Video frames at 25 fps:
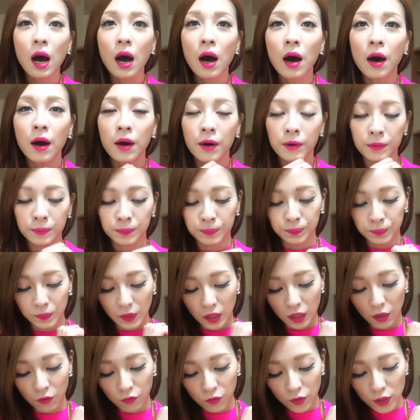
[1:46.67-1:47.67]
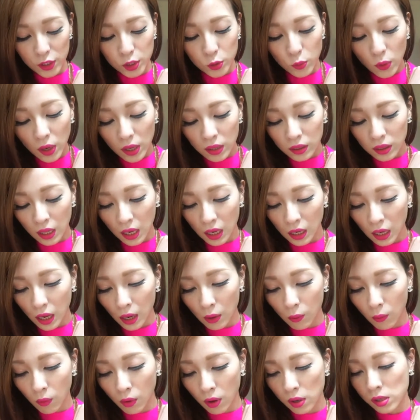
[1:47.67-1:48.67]
Um, the first one that
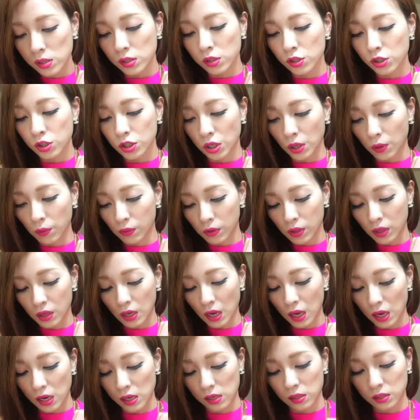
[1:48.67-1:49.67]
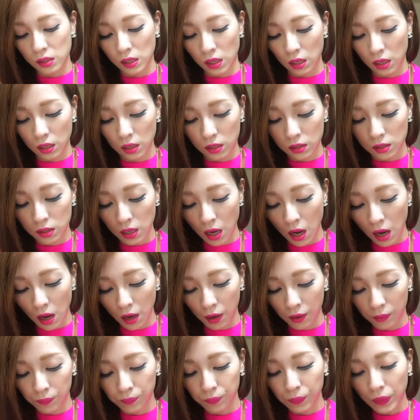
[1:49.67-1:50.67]
I want to share with you guys is
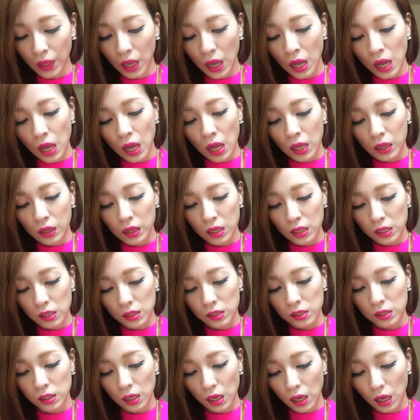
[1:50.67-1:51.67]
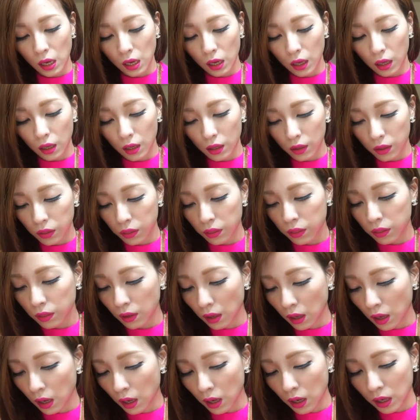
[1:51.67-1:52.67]
um, this
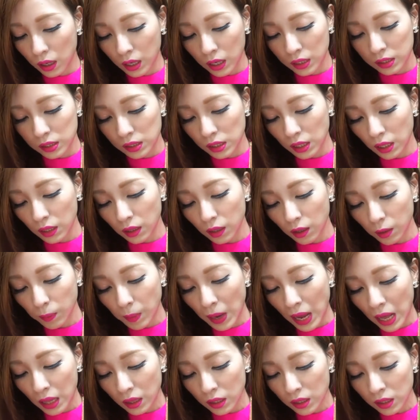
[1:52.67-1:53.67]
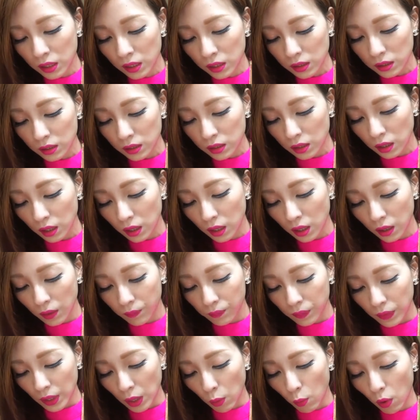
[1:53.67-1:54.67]
Uh, concealer palette.
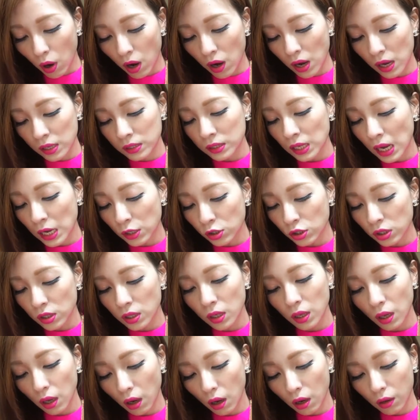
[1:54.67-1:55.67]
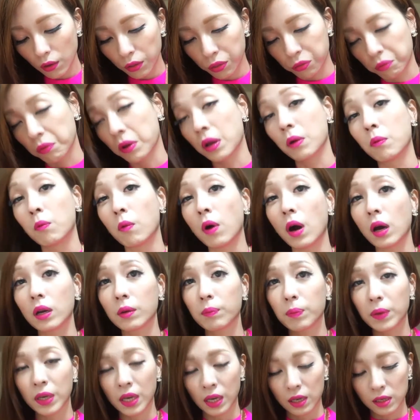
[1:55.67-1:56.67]
Well, it's actually three in
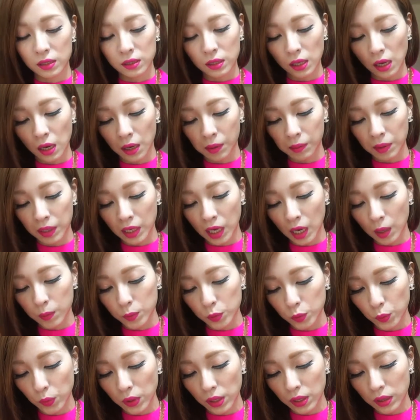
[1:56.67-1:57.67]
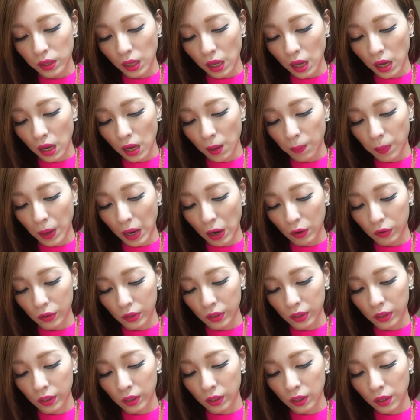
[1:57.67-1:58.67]
one because um, it comes with uh,
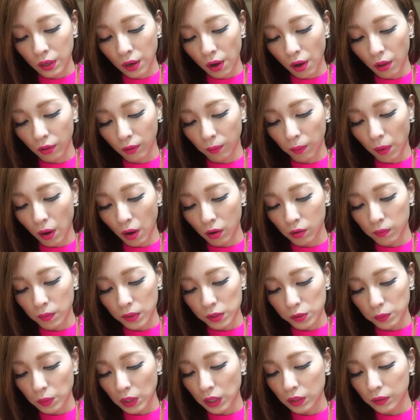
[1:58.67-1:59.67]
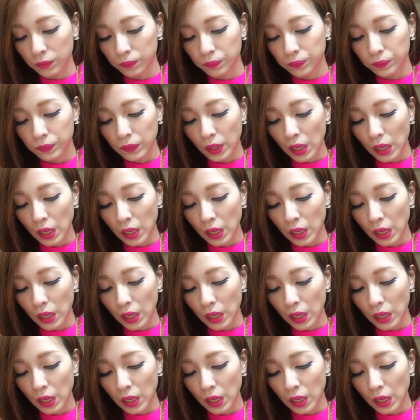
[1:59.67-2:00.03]
powder on the bottom as well.